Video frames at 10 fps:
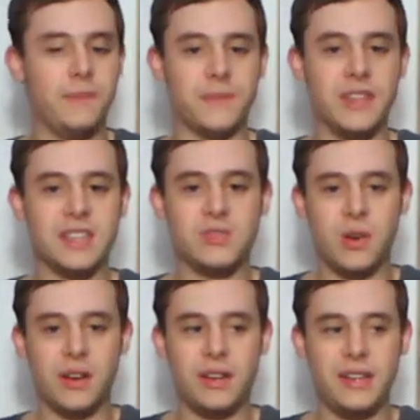This
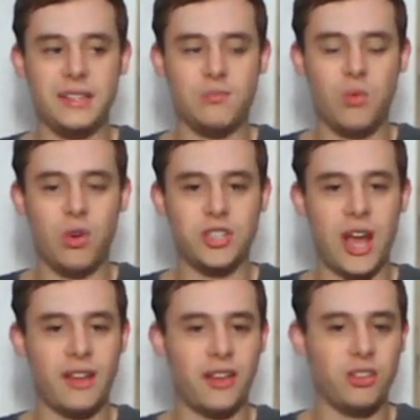one is a
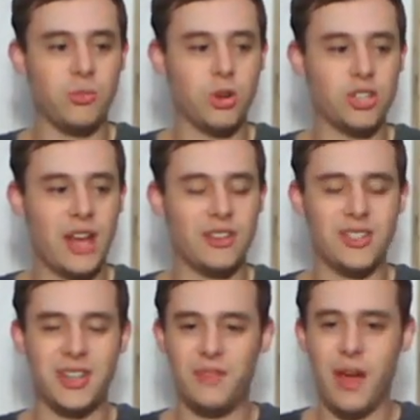little more
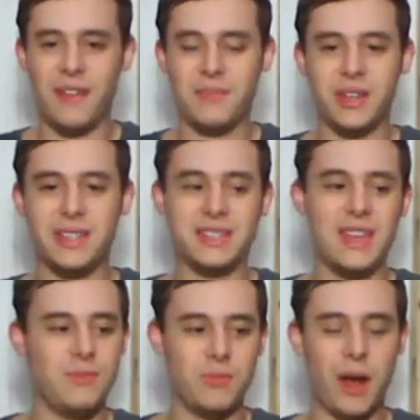challenging. If you have played this
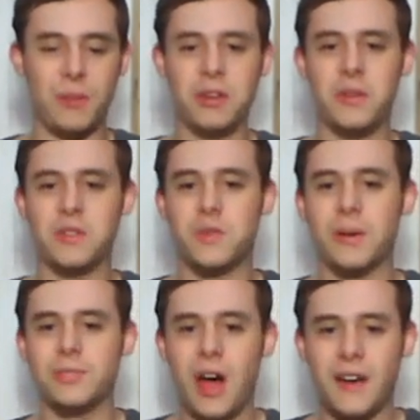game, you probably know which one
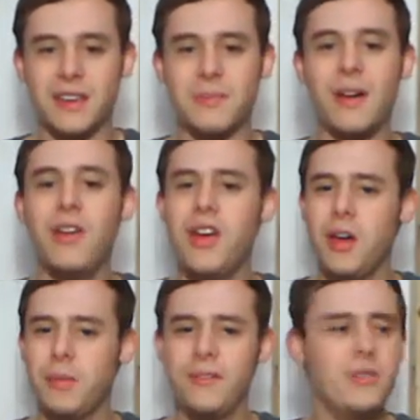I'm talking about,
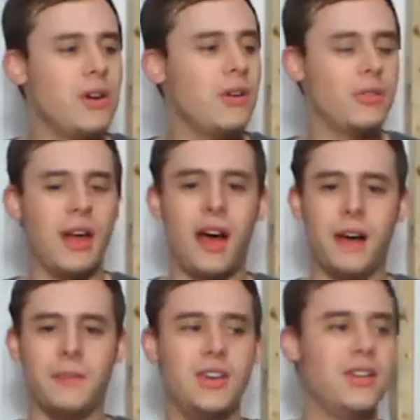but if you don't,
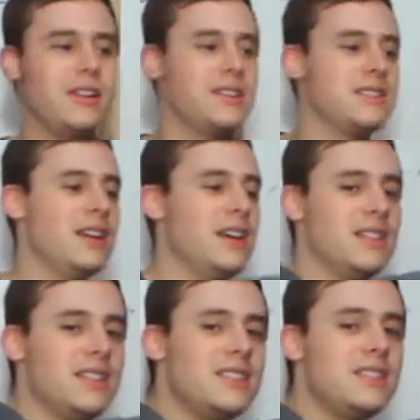here it is.
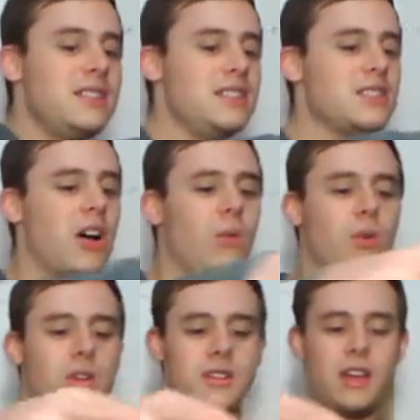This is the Star
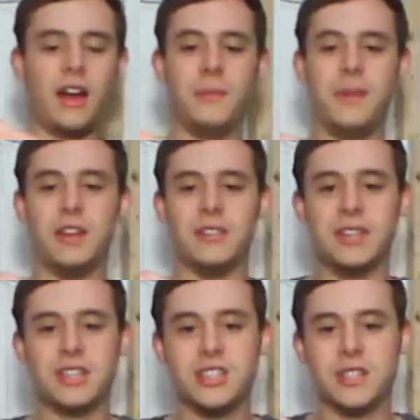Wars
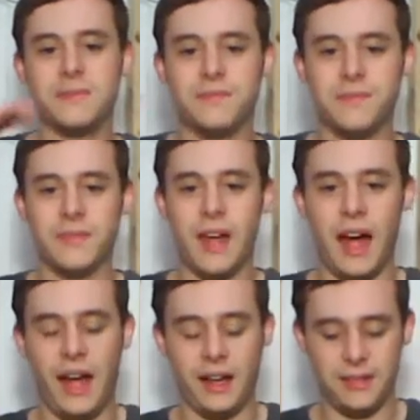Interdictor
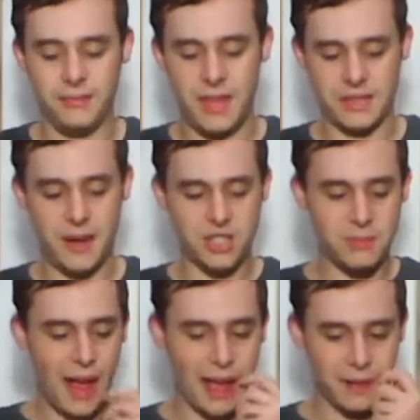expansion
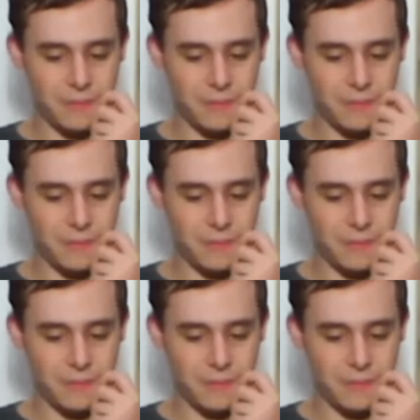pack.